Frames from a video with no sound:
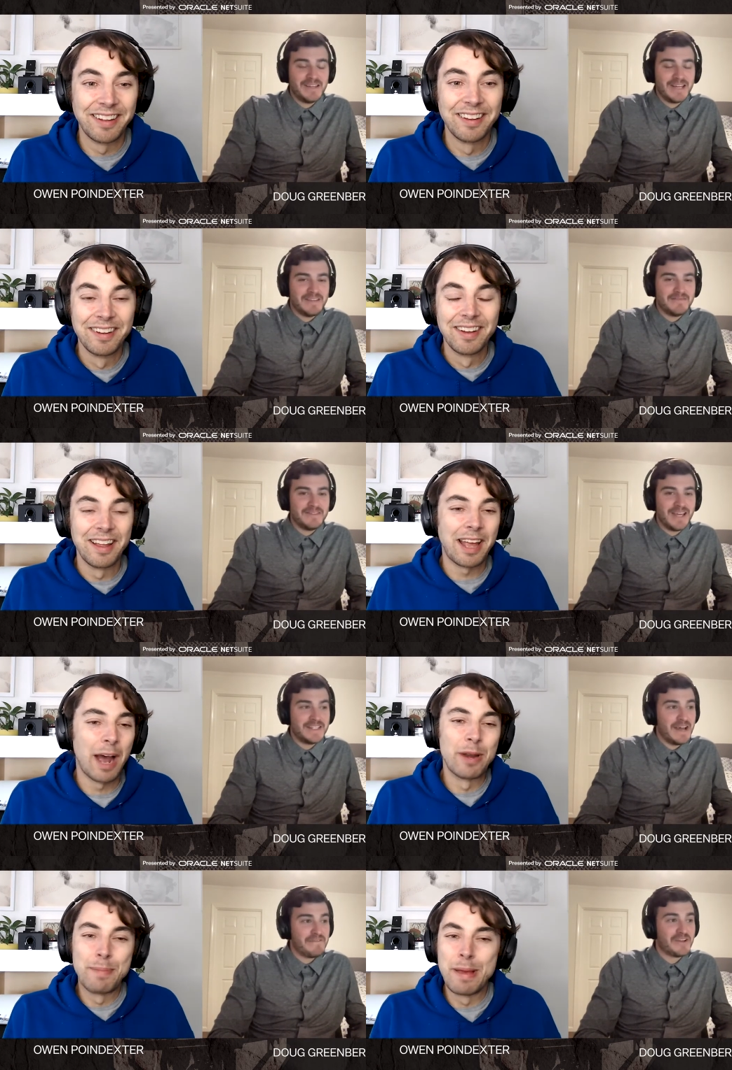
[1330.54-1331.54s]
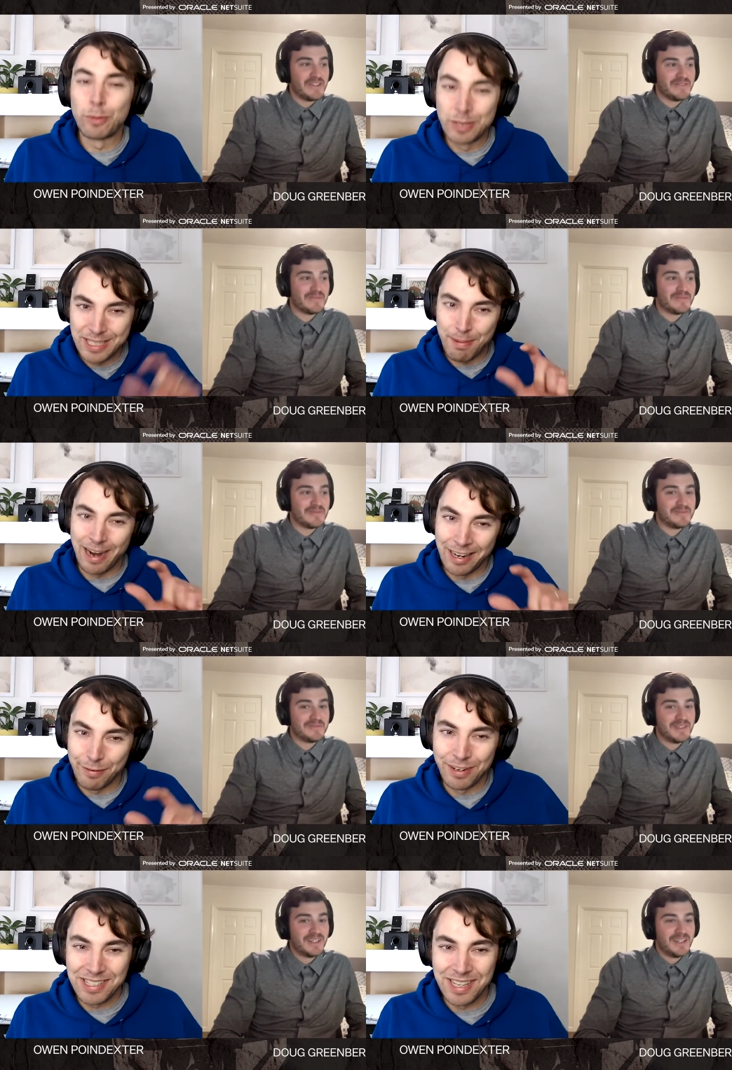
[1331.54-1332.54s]
Speaker 1: it, it, like how many people would spot a
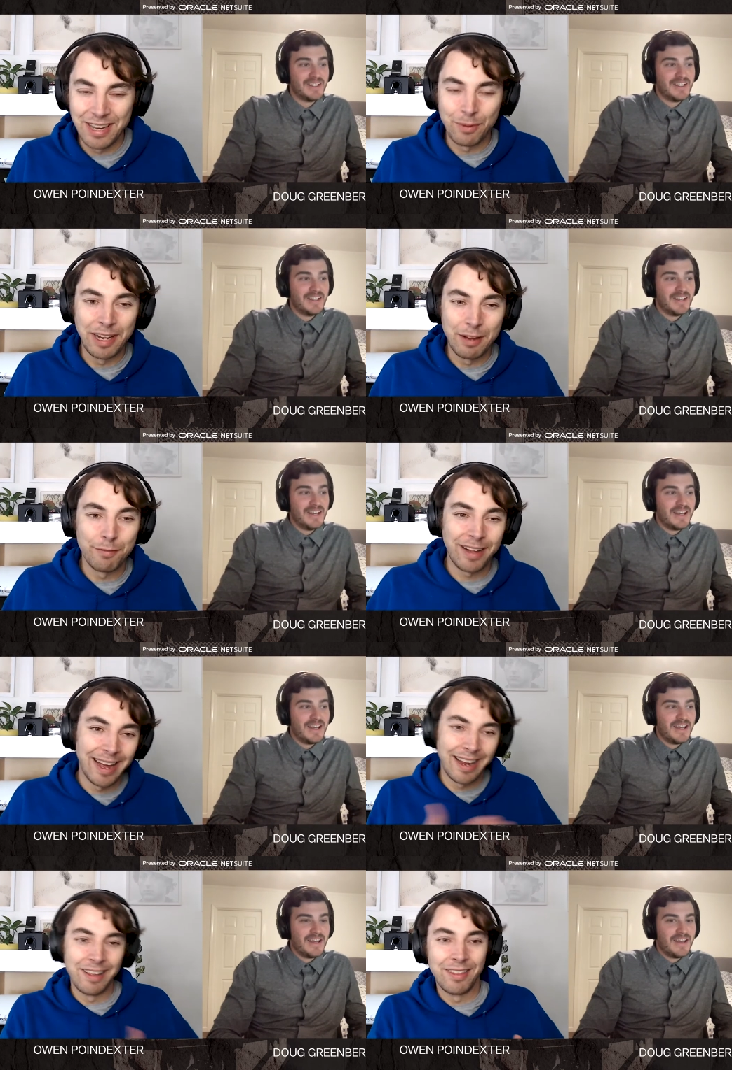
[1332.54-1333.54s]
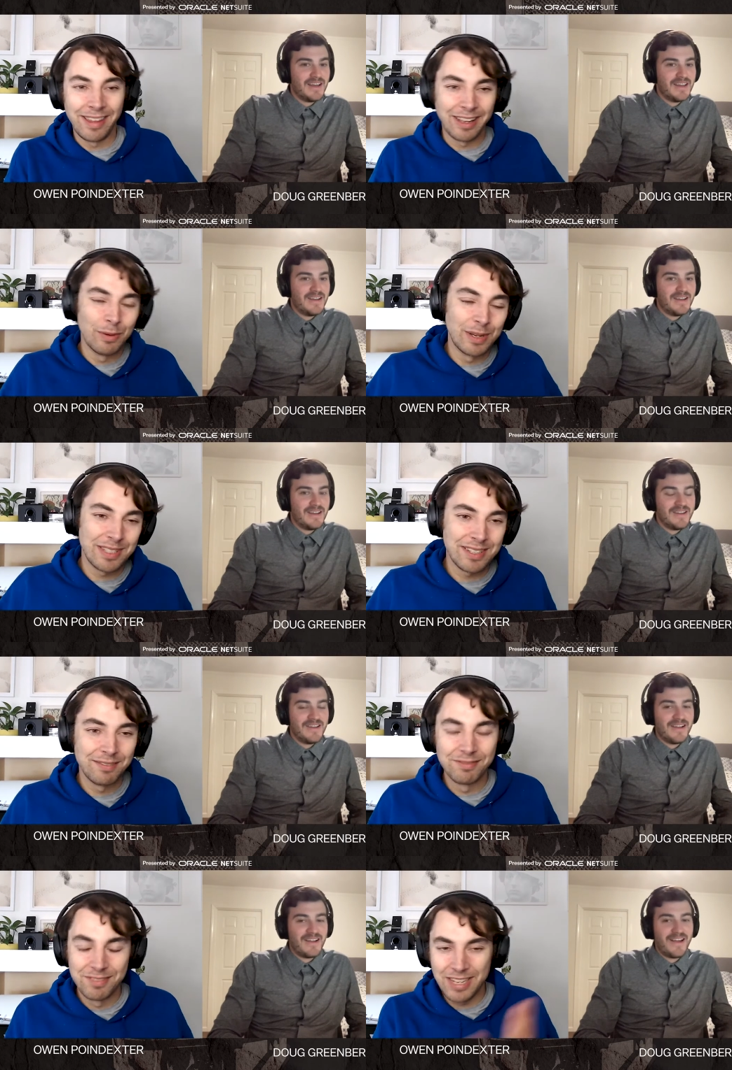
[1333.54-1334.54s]
difference in the Iranian flag and the like U.S.
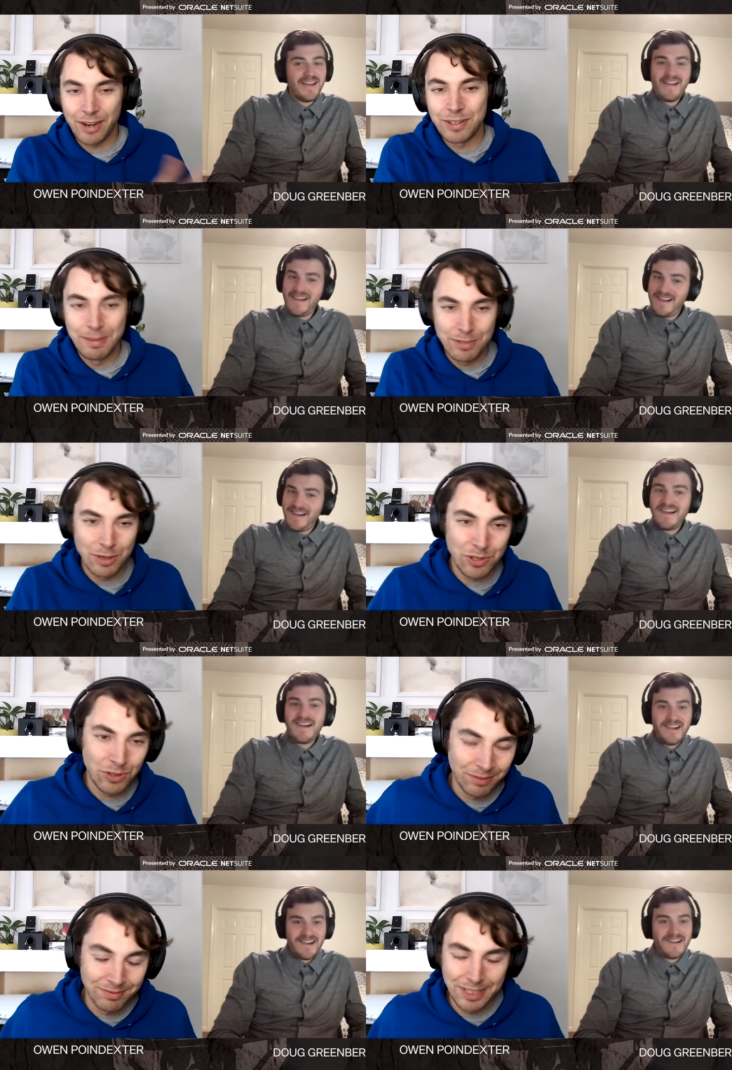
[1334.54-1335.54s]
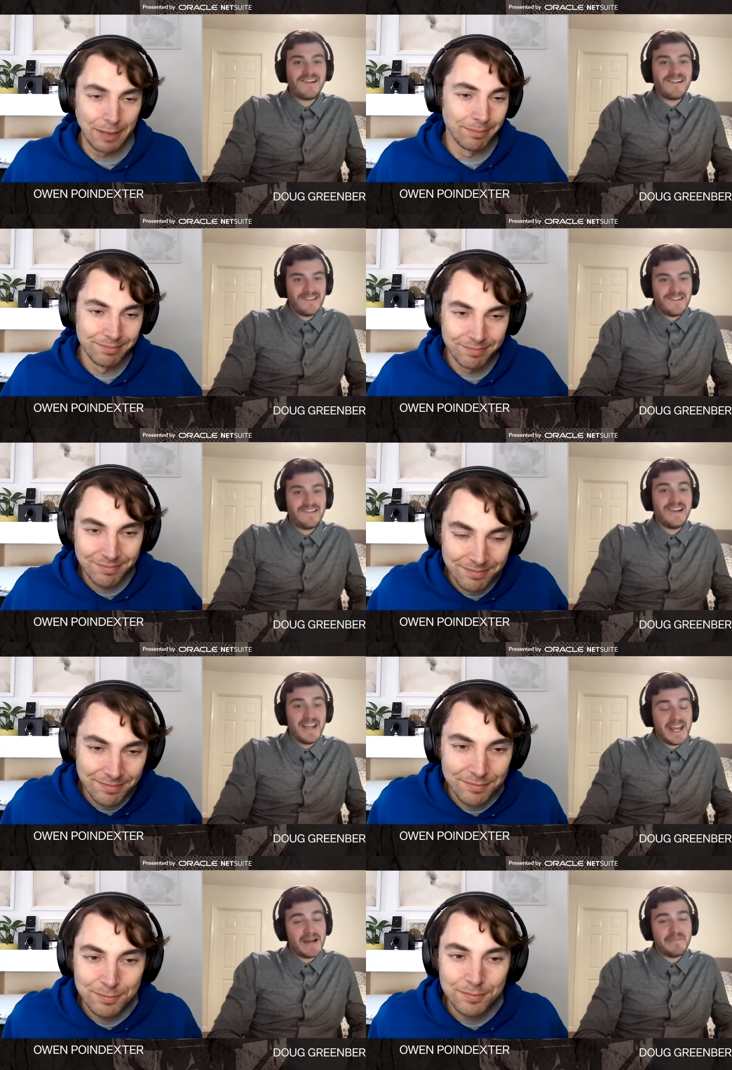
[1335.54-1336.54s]
soccer team social team.
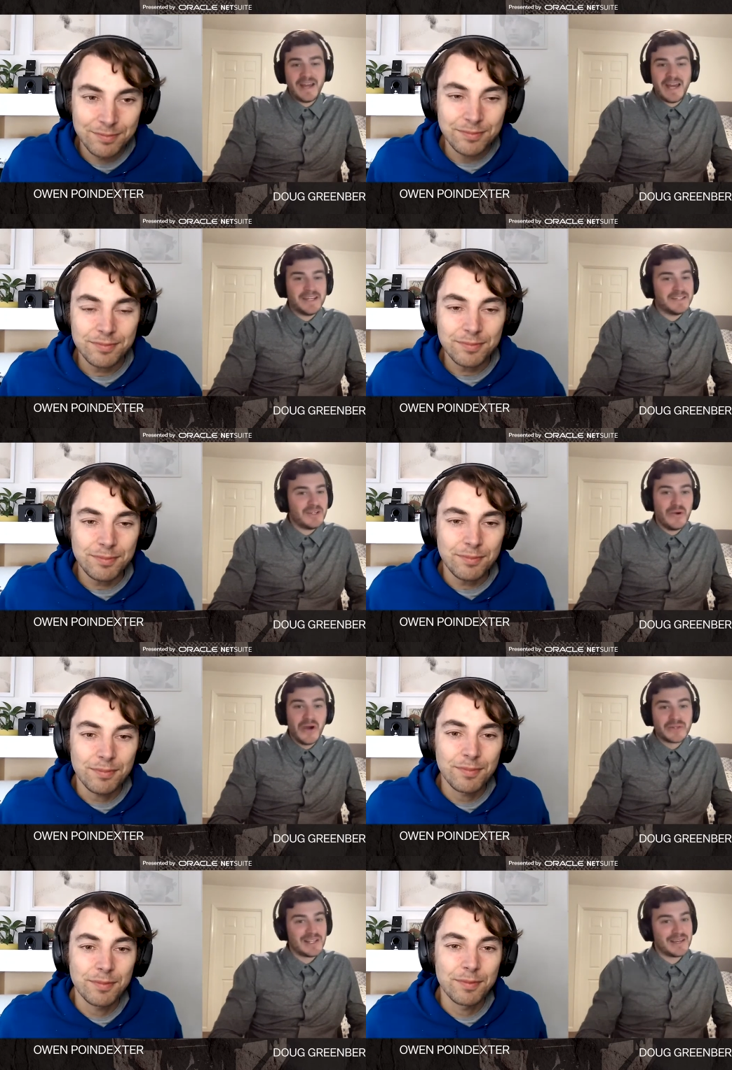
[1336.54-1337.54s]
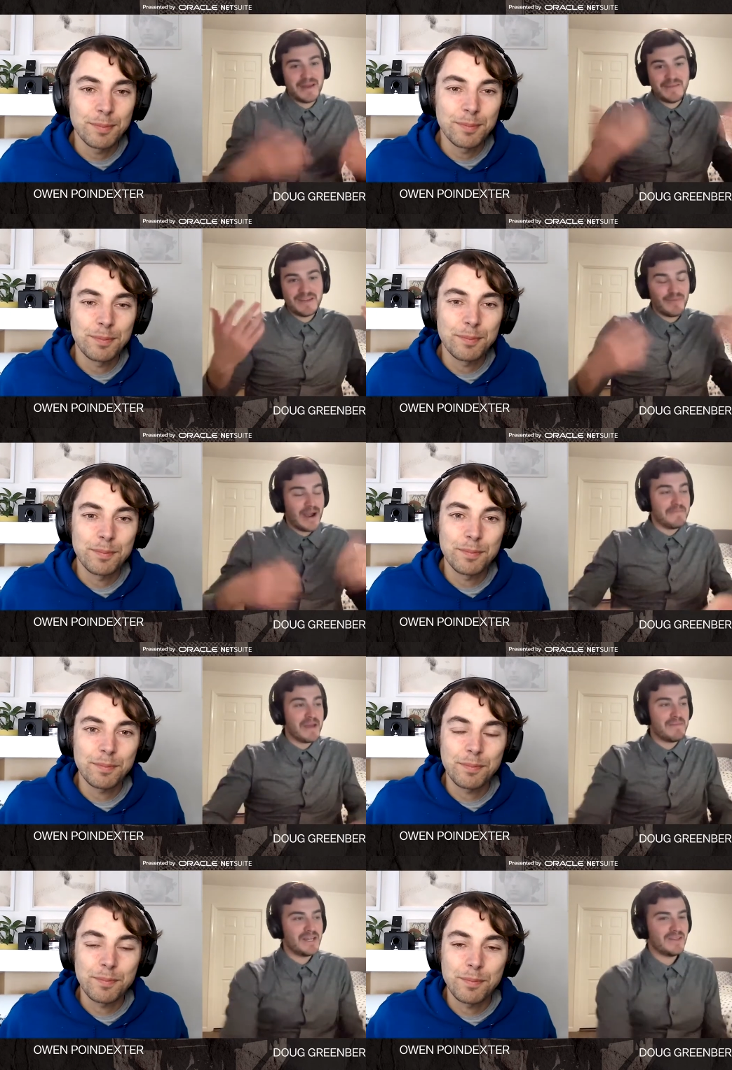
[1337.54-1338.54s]
Speaker 2: Yeah, and who knows? Like maybe right,
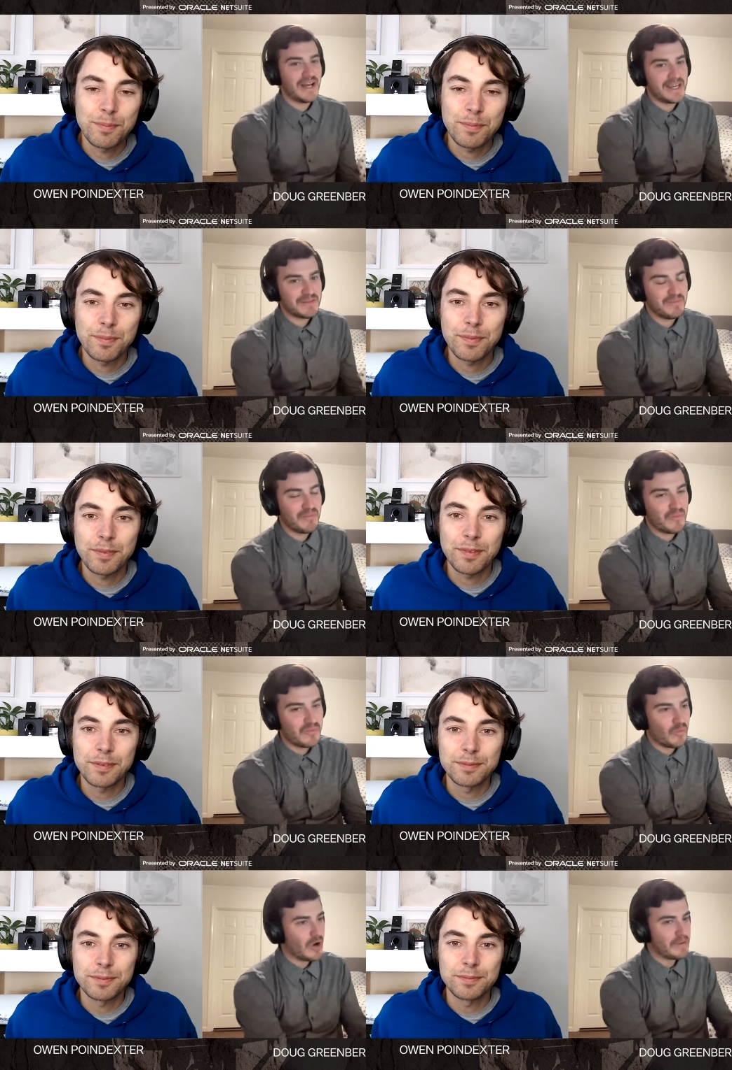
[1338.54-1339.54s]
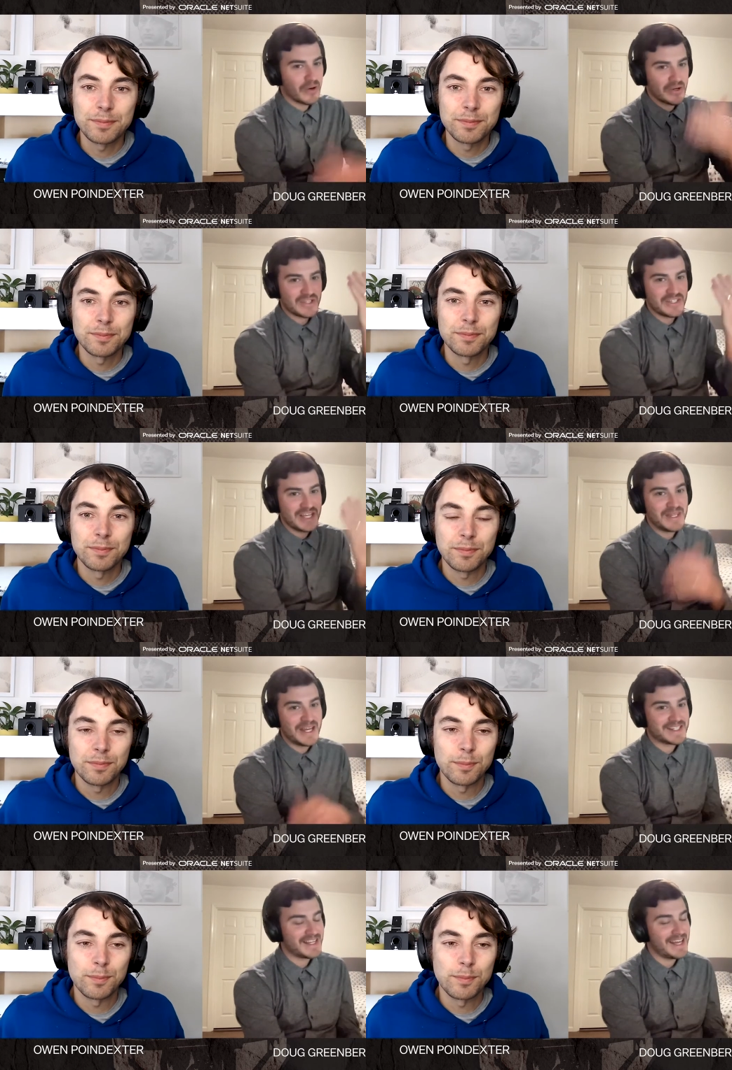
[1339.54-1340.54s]
maybe like one person did
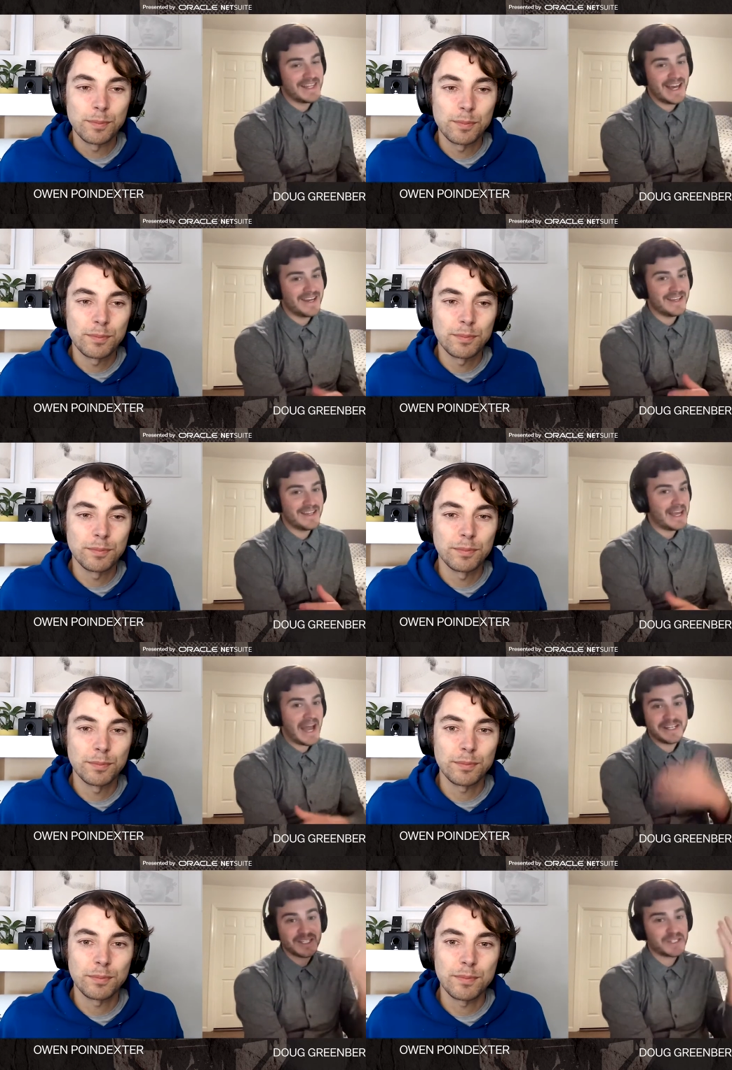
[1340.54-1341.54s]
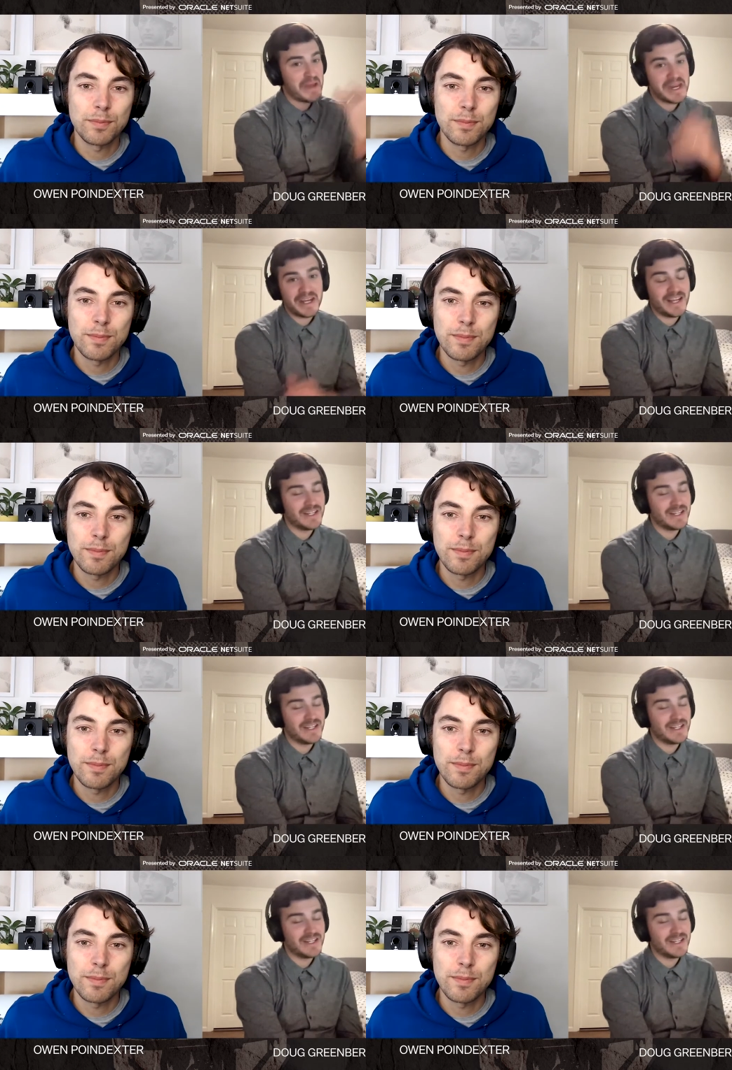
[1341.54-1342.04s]
this and then they had to spin it